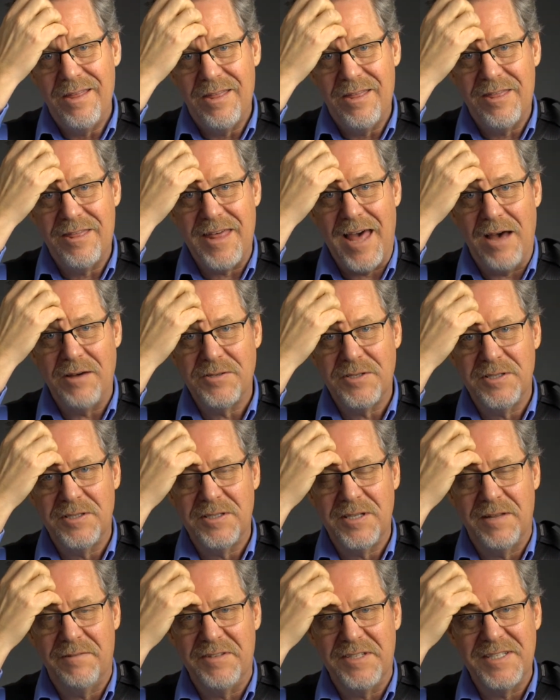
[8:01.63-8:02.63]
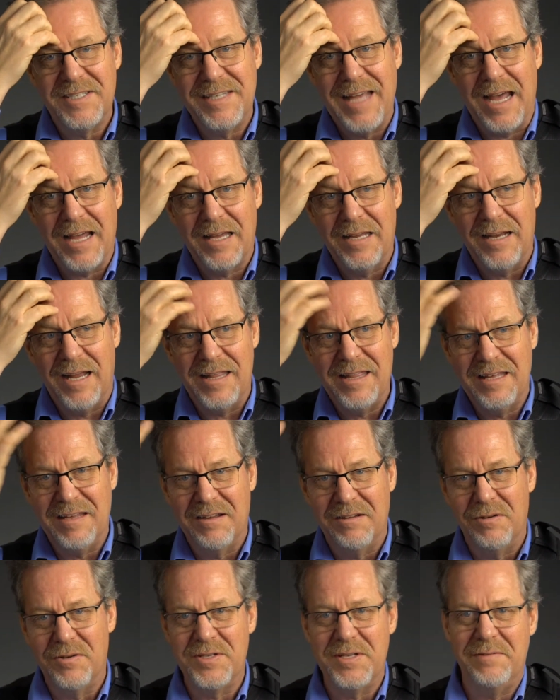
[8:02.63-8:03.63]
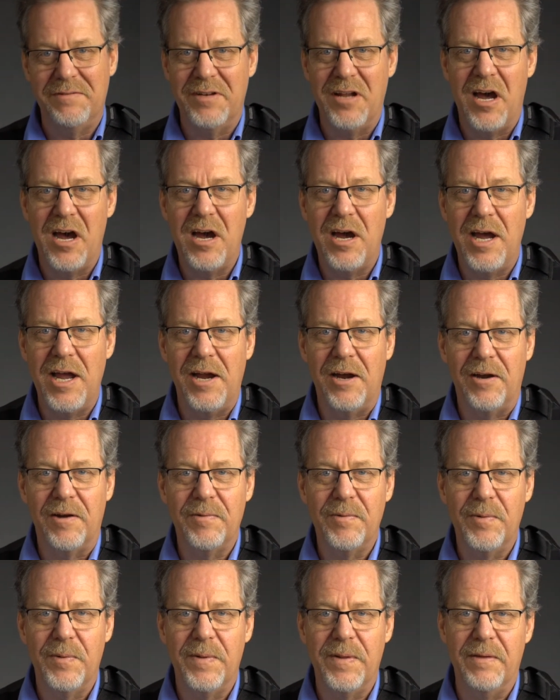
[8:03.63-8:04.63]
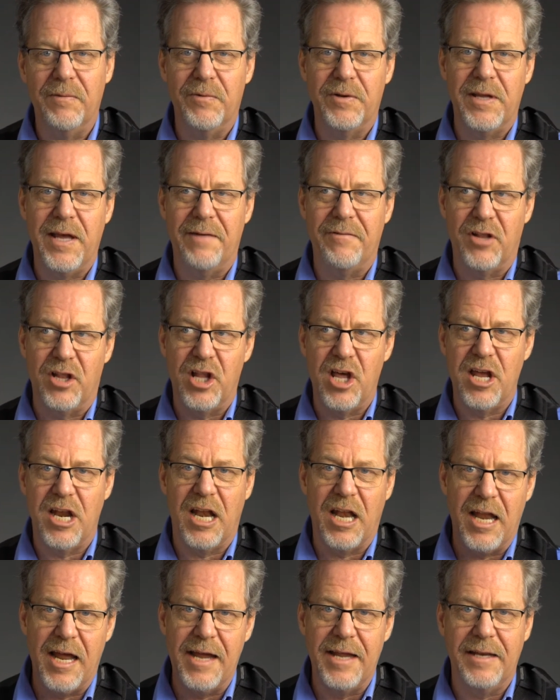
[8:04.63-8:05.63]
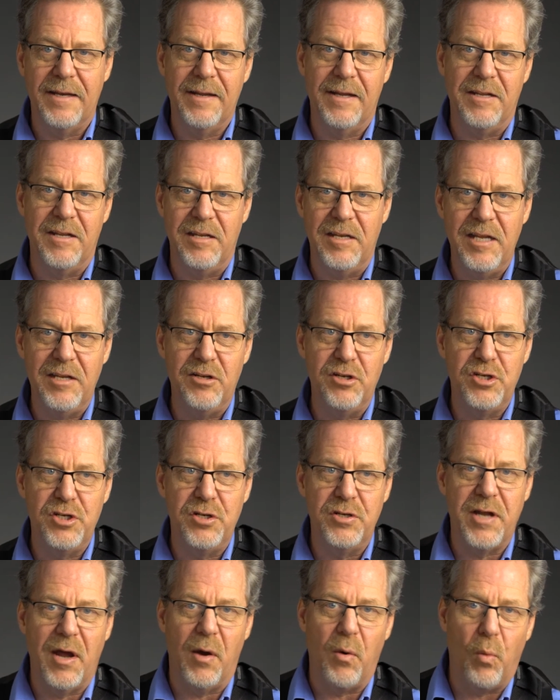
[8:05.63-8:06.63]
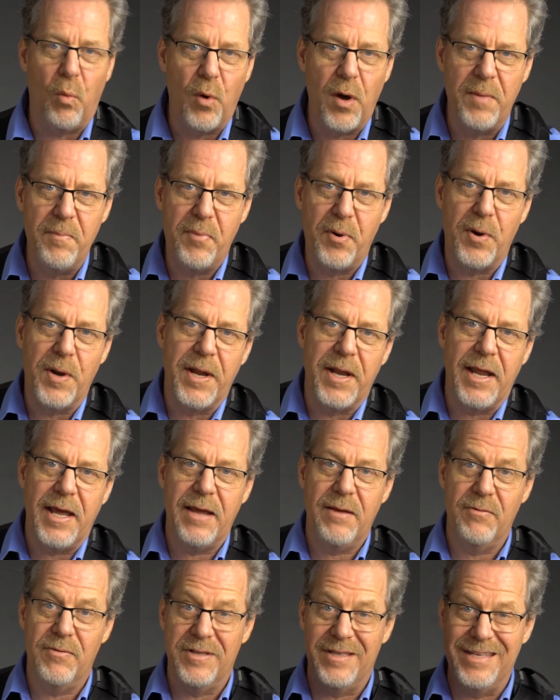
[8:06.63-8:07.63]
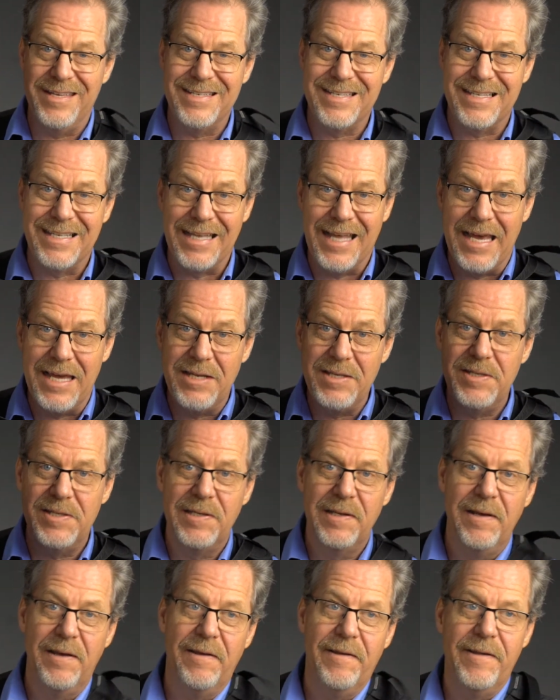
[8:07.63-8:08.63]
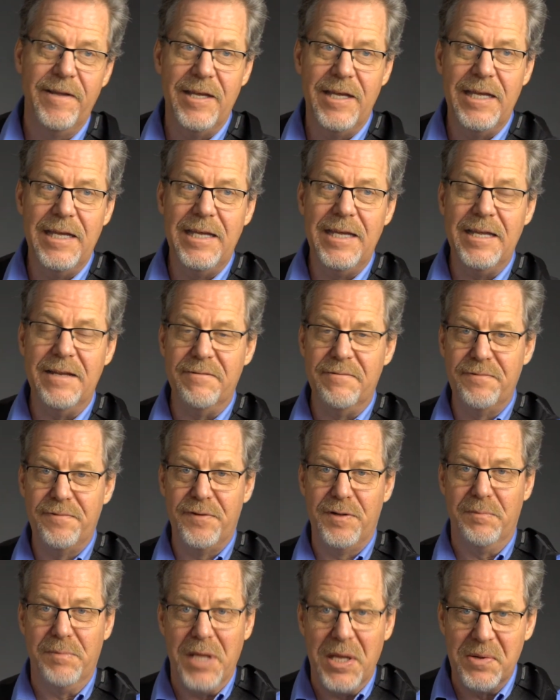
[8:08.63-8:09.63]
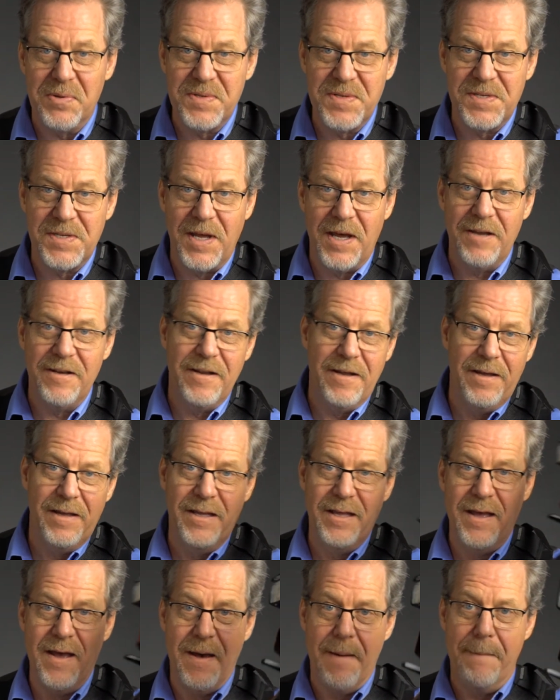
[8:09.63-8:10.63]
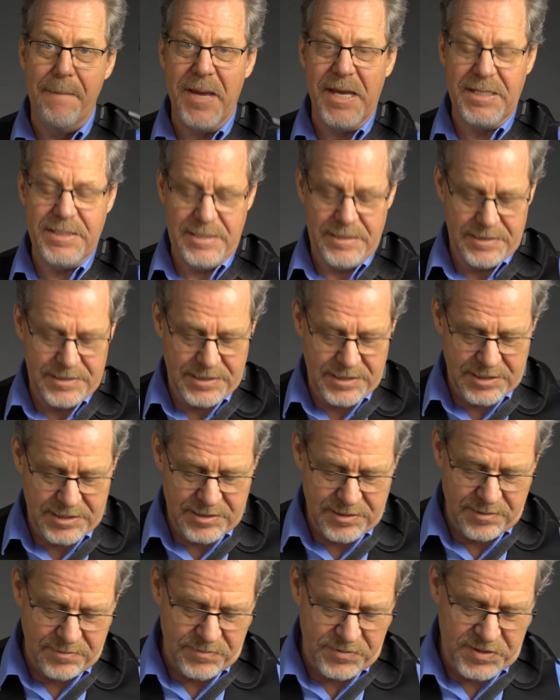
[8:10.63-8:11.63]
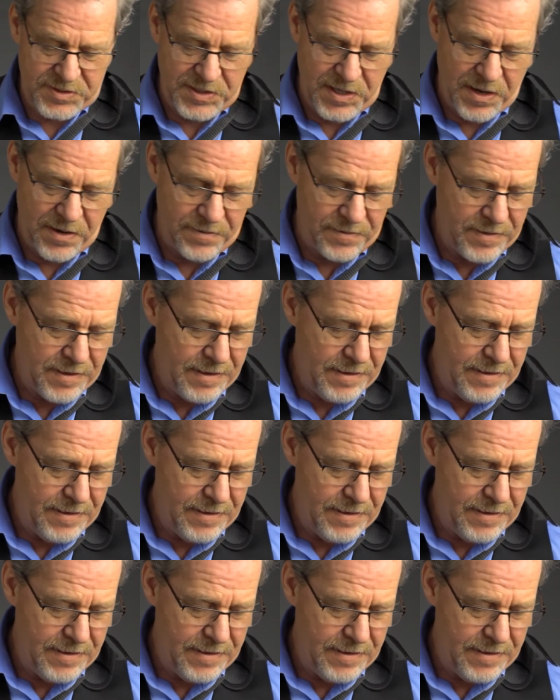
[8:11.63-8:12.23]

thousandths of a second. I think it goes even higher. And when you have a lot of light and you need to shoot at 1.8 with this lens in full-blown sun, amazing system. So